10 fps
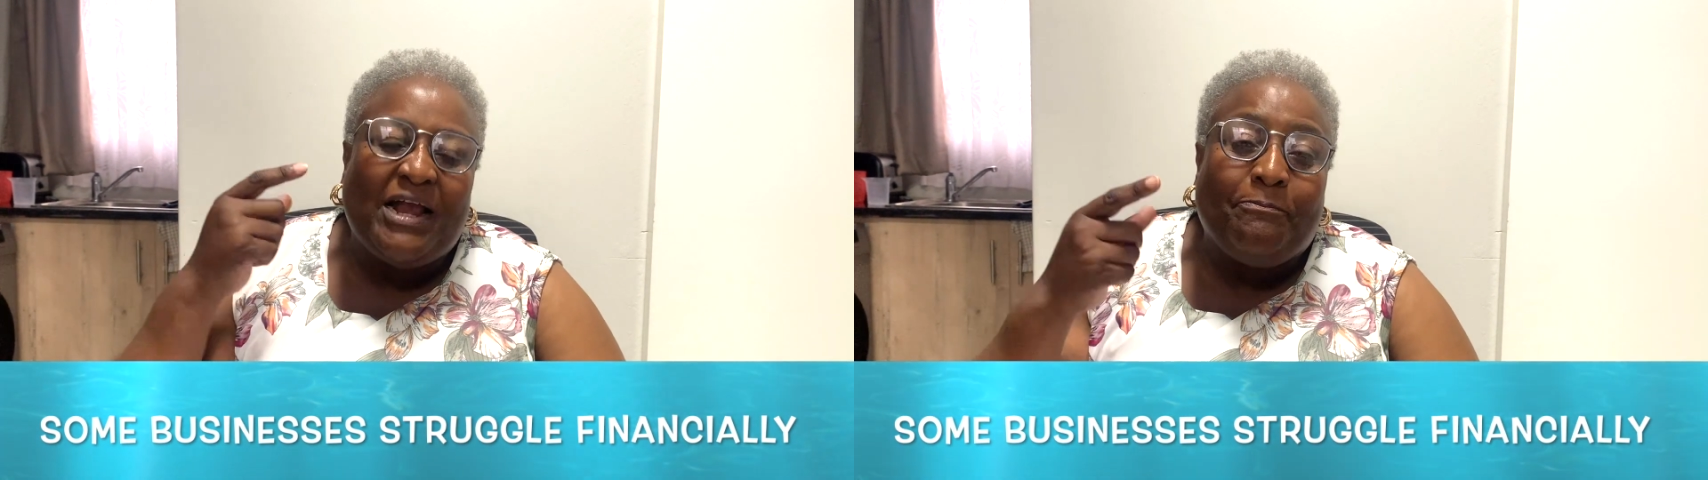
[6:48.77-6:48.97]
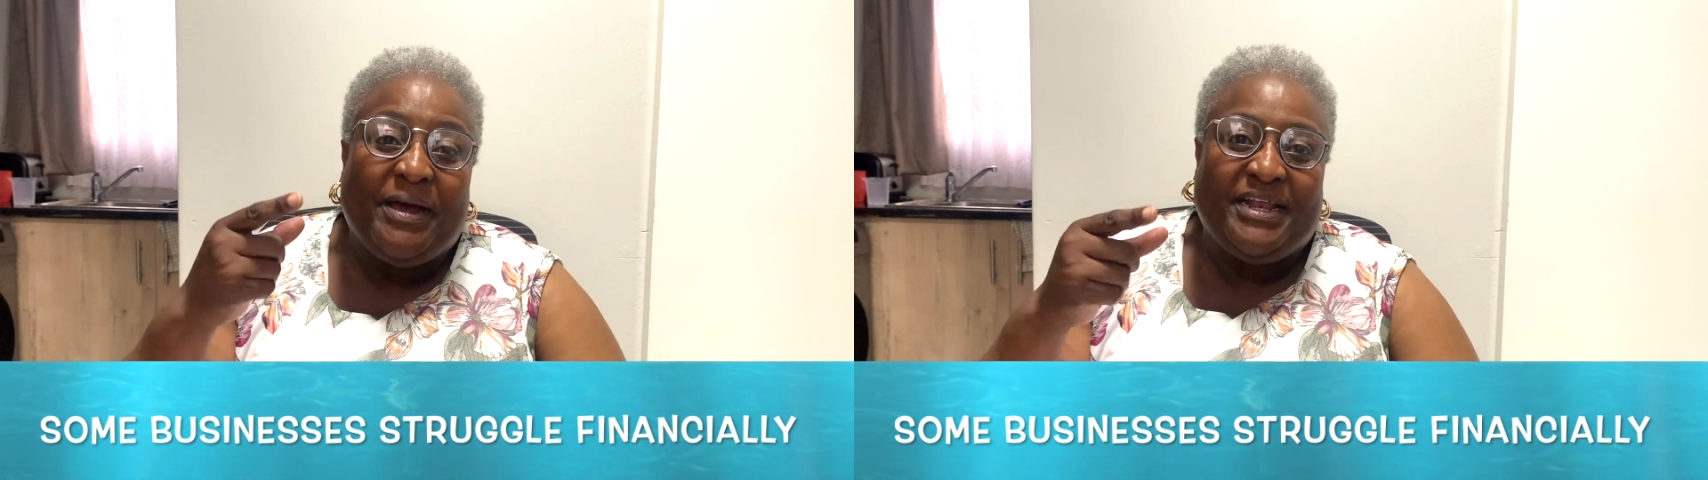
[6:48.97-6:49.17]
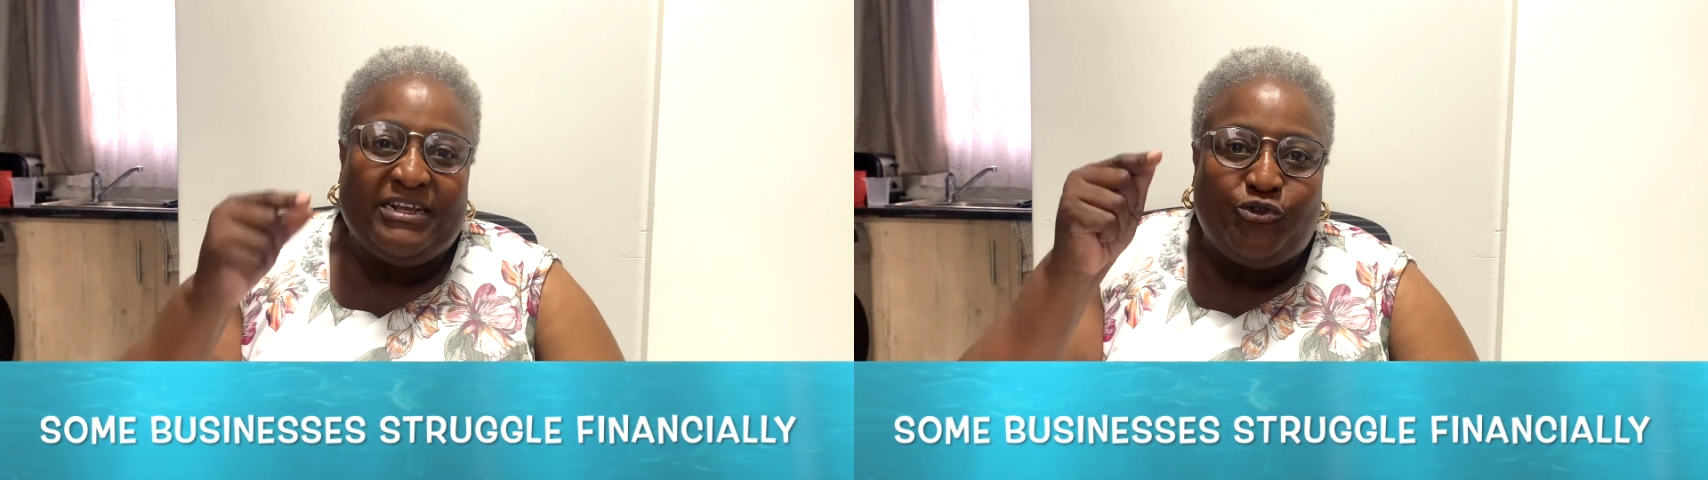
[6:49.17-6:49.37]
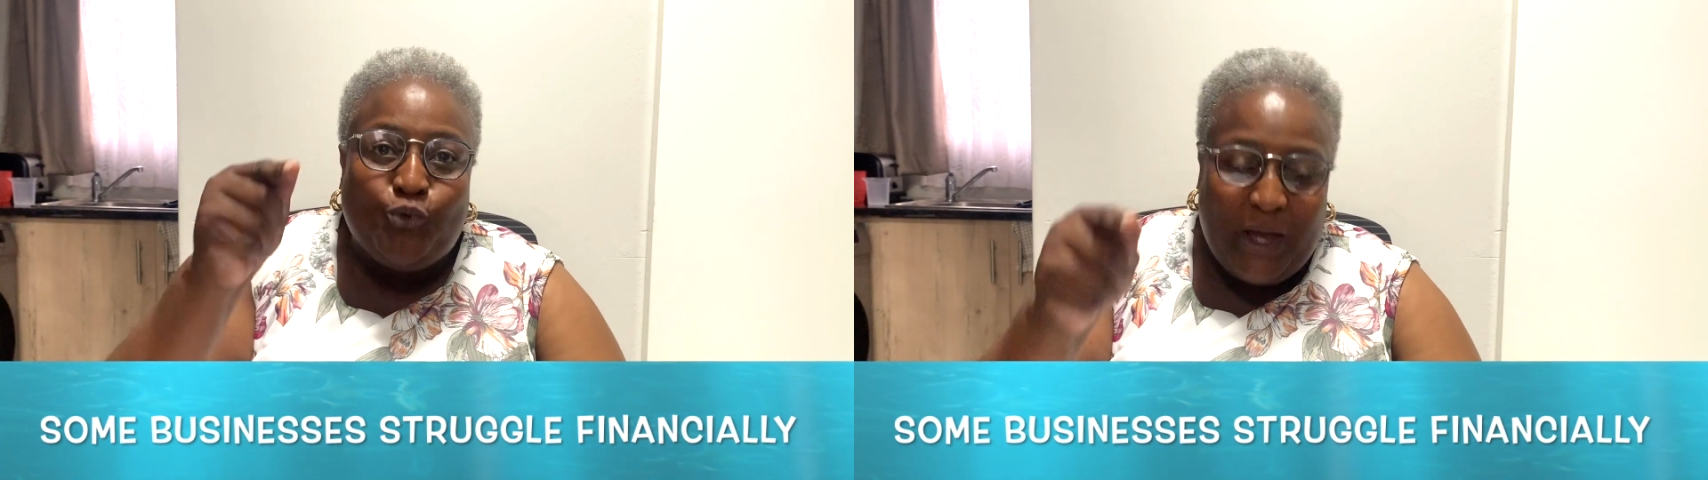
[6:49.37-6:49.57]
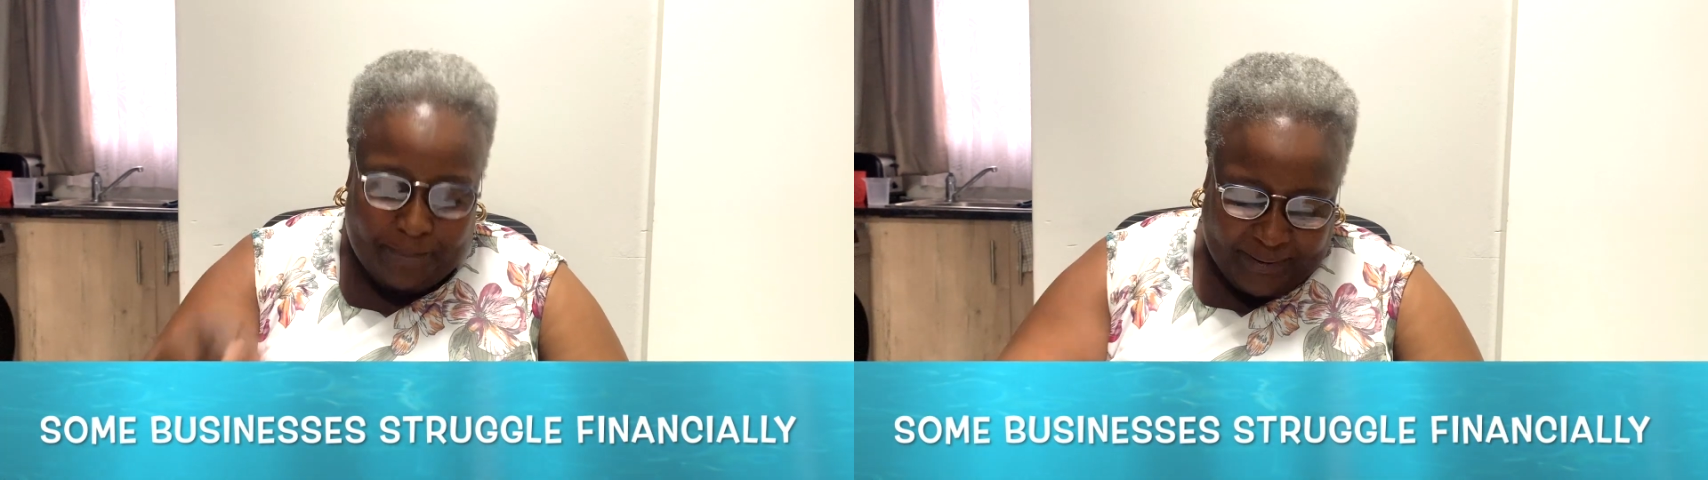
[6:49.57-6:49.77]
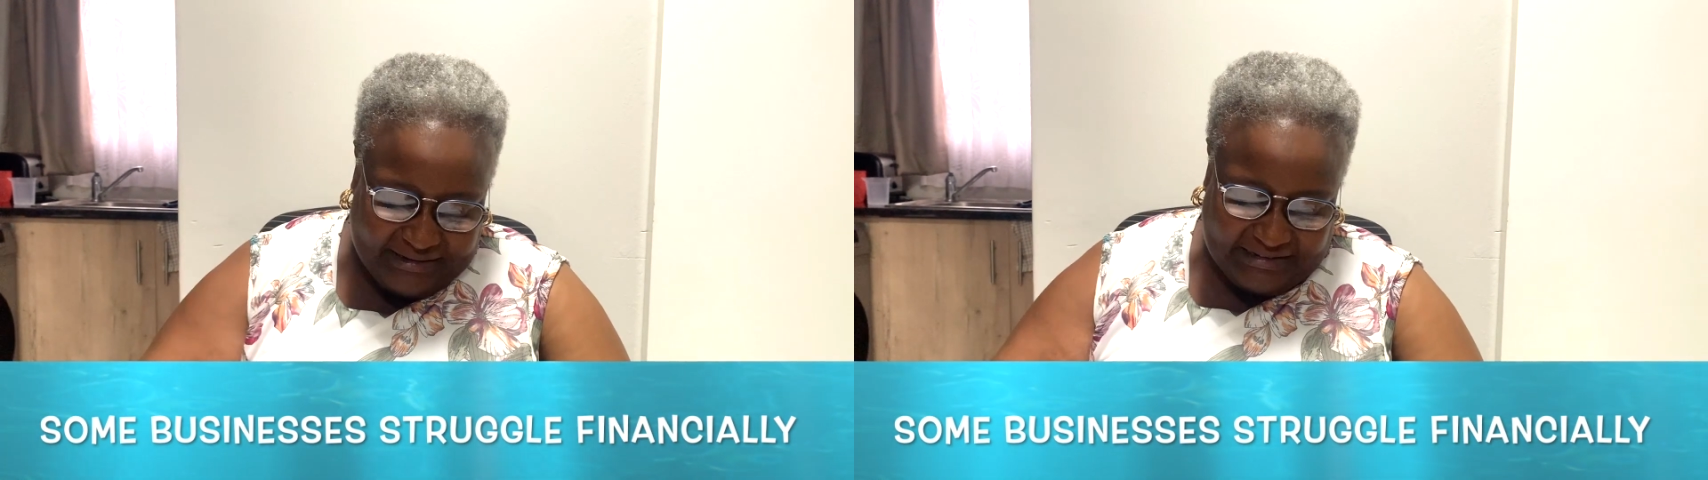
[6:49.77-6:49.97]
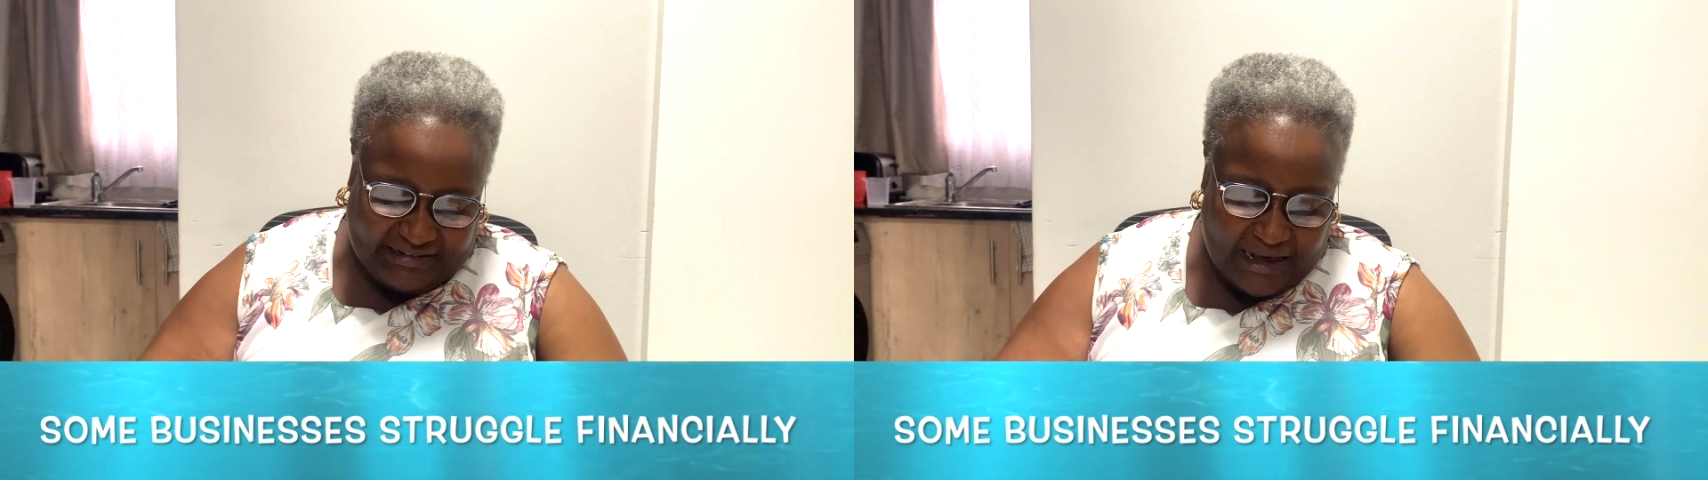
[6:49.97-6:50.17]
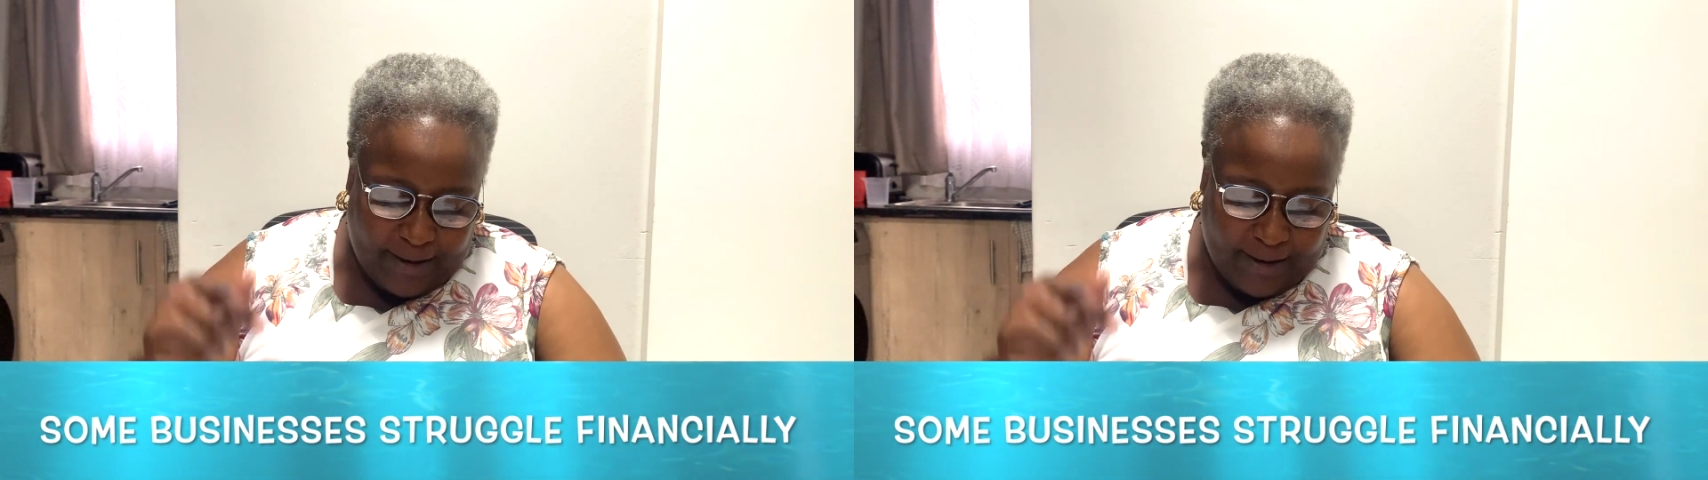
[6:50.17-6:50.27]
burden to a business